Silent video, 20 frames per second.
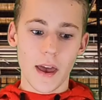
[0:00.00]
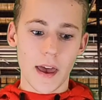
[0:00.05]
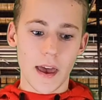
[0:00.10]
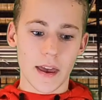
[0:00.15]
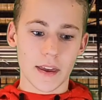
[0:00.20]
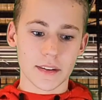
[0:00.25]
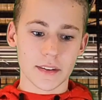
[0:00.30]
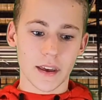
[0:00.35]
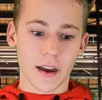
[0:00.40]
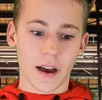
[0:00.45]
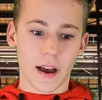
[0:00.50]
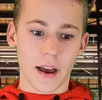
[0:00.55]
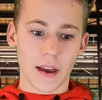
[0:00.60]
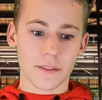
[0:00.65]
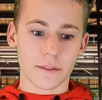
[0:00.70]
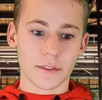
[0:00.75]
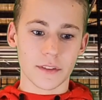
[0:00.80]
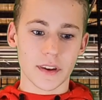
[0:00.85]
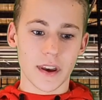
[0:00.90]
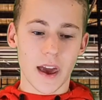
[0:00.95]
and
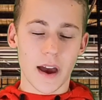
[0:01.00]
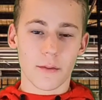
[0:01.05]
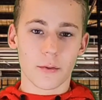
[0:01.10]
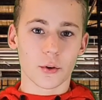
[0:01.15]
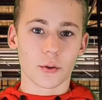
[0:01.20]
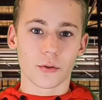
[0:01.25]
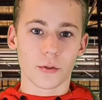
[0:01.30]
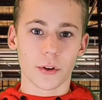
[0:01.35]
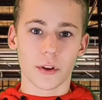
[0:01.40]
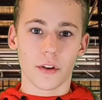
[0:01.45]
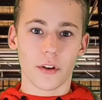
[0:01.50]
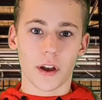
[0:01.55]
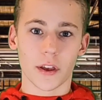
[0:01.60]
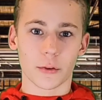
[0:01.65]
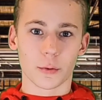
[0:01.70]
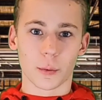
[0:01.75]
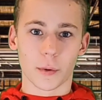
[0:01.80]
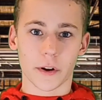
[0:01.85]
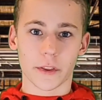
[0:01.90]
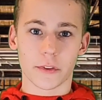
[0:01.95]
I've never
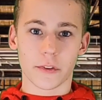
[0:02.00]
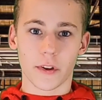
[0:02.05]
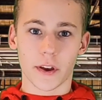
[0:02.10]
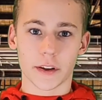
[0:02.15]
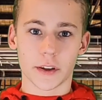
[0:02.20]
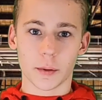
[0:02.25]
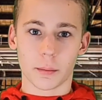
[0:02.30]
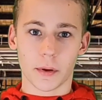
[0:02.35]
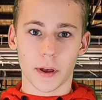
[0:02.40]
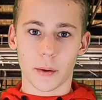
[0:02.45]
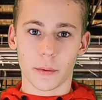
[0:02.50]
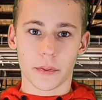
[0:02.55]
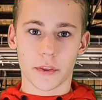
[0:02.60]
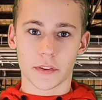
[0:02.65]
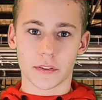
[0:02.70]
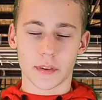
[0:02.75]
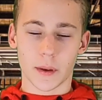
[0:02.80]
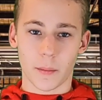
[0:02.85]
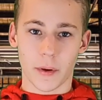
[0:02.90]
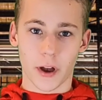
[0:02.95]
realized what it's like to play with a
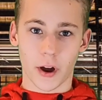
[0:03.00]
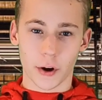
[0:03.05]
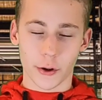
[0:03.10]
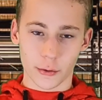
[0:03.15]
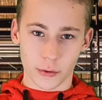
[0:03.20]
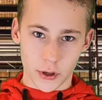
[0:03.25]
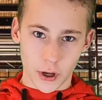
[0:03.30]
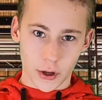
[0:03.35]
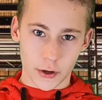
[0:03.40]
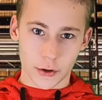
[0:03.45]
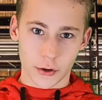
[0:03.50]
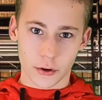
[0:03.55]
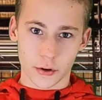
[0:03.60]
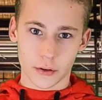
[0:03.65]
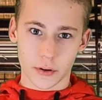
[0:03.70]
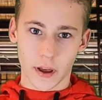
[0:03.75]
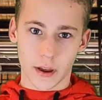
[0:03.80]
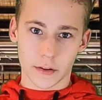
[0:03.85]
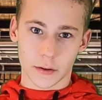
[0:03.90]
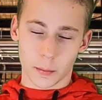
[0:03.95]
semi-auto gun, or
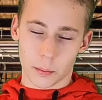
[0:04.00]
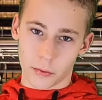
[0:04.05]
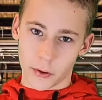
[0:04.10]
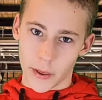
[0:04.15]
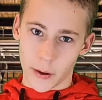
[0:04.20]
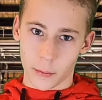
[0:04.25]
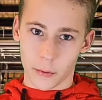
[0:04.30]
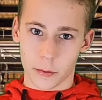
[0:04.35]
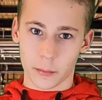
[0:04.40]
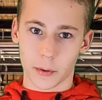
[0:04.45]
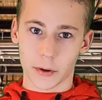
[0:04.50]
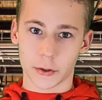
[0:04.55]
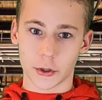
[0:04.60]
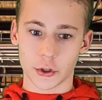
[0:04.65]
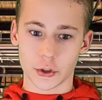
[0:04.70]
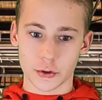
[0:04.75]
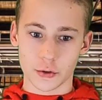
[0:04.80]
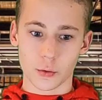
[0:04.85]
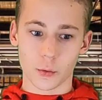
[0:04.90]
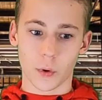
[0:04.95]
not to play with, but to
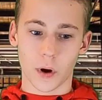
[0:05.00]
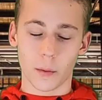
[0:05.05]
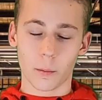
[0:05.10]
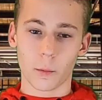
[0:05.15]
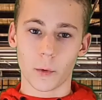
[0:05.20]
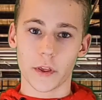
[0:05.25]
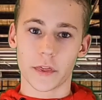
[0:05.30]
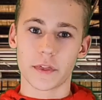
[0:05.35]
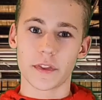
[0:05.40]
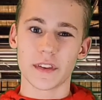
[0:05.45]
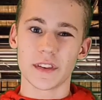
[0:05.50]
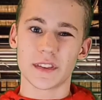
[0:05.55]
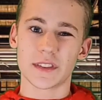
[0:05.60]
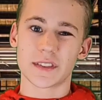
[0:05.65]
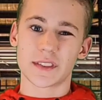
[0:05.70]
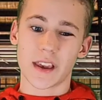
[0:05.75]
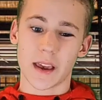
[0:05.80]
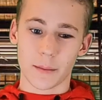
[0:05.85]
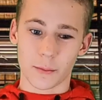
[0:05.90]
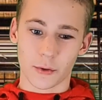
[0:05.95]
shoot one with the
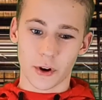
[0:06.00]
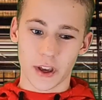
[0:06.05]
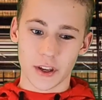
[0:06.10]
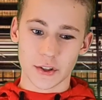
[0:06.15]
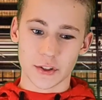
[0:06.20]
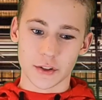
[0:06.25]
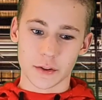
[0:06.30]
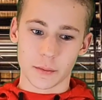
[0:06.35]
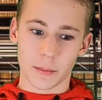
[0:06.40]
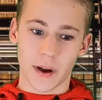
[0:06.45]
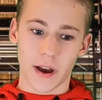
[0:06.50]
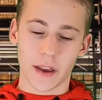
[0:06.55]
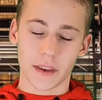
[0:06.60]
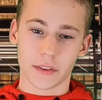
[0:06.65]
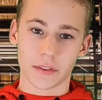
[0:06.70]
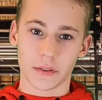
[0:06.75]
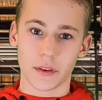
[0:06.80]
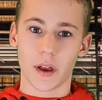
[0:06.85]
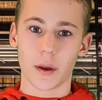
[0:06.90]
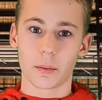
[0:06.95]
same range as my
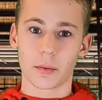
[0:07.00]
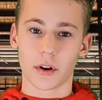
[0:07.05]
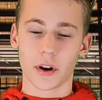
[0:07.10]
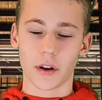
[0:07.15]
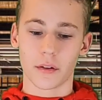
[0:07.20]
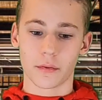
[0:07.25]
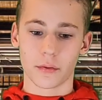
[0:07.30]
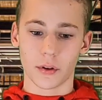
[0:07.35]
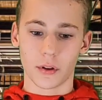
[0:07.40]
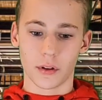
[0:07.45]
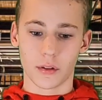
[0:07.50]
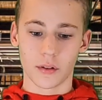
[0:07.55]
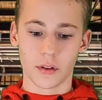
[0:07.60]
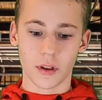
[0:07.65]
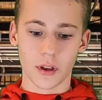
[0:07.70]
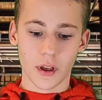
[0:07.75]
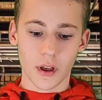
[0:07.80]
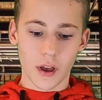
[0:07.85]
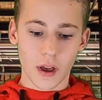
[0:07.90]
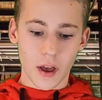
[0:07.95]
sniper rifle.
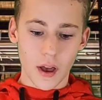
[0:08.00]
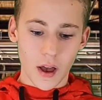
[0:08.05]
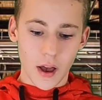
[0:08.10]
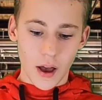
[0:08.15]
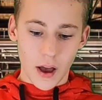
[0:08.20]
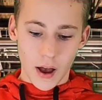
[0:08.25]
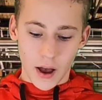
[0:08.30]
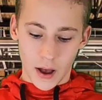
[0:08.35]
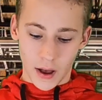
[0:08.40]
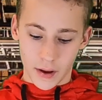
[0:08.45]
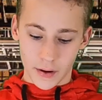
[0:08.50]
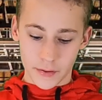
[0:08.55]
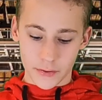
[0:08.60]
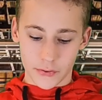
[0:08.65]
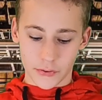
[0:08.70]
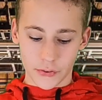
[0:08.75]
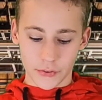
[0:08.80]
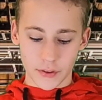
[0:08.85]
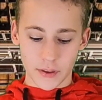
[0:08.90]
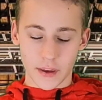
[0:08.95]

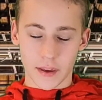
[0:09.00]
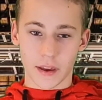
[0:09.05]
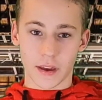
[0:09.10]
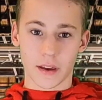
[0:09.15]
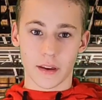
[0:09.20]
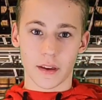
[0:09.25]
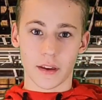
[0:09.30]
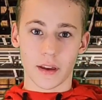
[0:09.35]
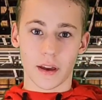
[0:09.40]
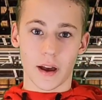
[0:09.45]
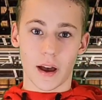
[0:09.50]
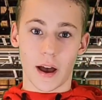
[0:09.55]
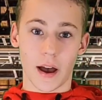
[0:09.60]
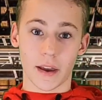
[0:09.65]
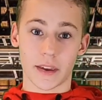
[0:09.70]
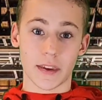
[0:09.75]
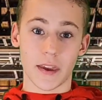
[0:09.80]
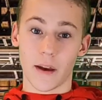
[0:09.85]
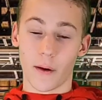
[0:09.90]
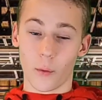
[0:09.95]
Honestly,
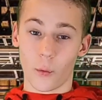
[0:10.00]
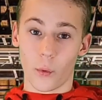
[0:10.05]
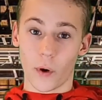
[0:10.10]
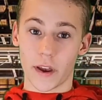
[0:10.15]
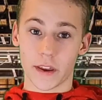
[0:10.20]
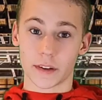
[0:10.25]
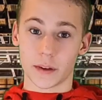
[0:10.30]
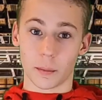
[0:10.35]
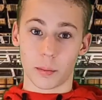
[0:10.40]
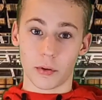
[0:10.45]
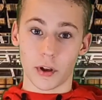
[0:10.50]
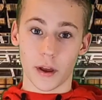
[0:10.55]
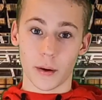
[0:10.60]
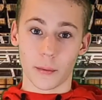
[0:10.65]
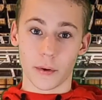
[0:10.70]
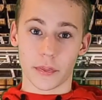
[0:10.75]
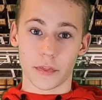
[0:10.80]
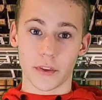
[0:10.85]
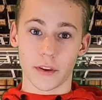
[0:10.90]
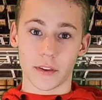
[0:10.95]
I can't wait to play
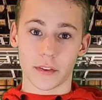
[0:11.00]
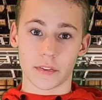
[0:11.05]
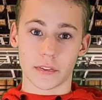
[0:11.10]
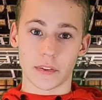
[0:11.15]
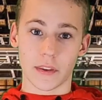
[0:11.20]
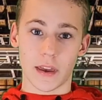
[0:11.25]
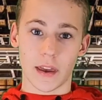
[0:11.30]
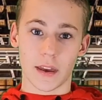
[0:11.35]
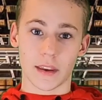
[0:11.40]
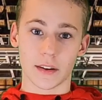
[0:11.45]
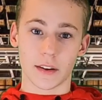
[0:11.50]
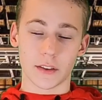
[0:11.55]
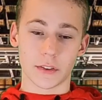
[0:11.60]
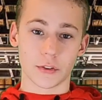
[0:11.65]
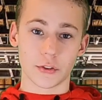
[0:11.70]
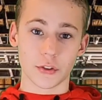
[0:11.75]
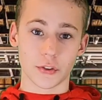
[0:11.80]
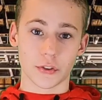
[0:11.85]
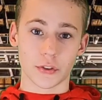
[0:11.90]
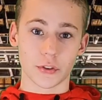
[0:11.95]
with this, and
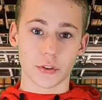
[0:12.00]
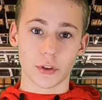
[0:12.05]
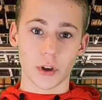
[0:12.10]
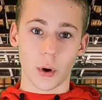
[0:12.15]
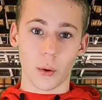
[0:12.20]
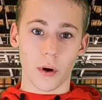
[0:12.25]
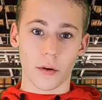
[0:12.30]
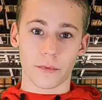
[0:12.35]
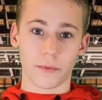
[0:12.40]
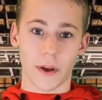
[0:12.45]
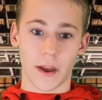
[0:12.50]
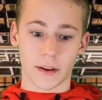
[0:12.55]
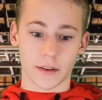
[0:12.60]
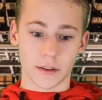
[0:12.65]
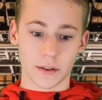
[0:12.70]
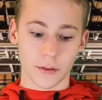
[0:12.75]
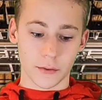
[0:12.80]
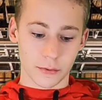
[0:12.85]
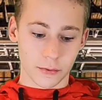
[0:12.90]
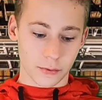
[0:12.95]
it's just so
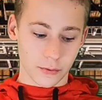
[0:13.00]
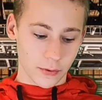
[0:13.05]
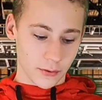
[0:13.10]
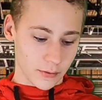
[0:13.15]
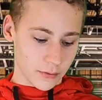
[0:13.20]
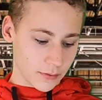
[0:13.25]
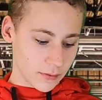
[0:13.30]
effective.